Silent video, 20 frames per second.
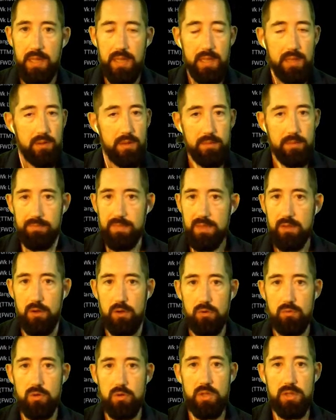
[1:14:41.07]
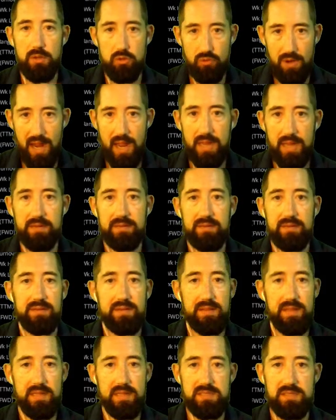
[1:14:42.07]
You know, grind.
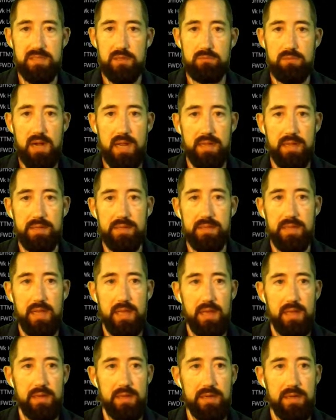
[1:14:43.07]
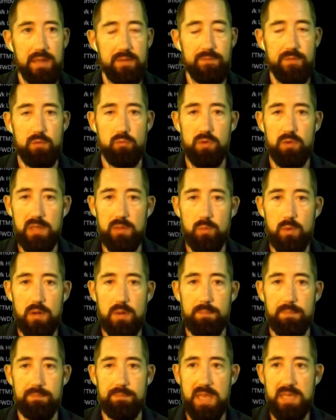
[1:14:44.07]
That's the grind. And if you really want to
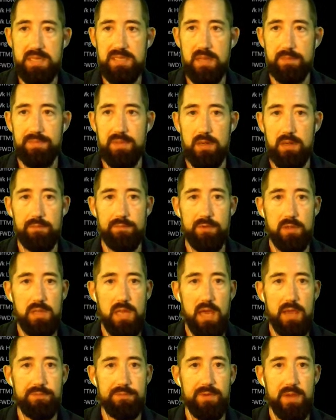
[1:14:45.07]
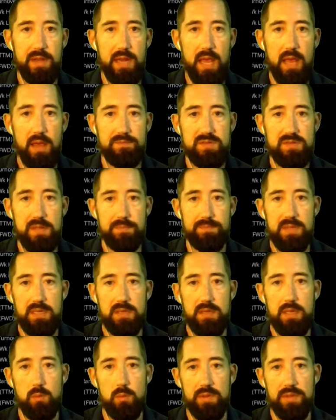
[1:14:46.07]
make something of your life and have
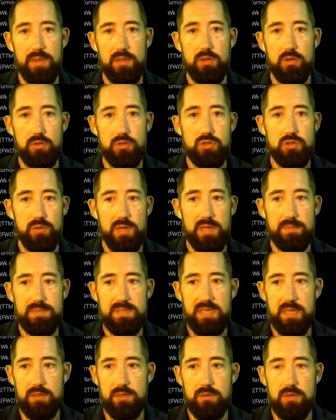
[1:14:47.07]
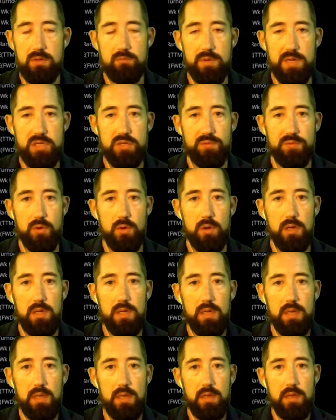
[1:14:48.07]
something within your dreams that you can reach for,
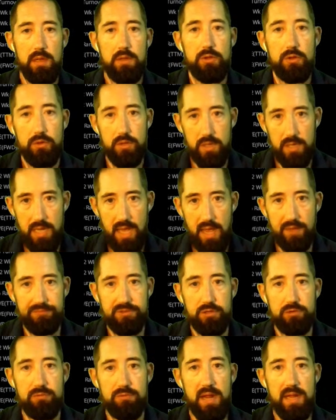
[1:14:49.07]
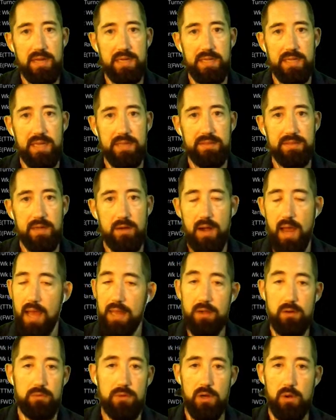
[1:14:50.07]
you're gonna have to grind to get there. I
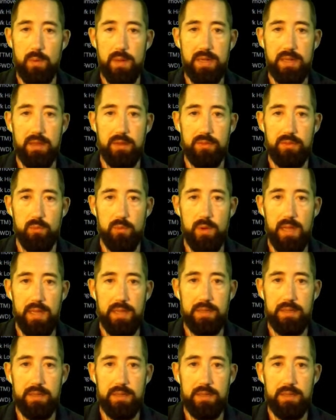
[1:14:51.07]
don't know any other way.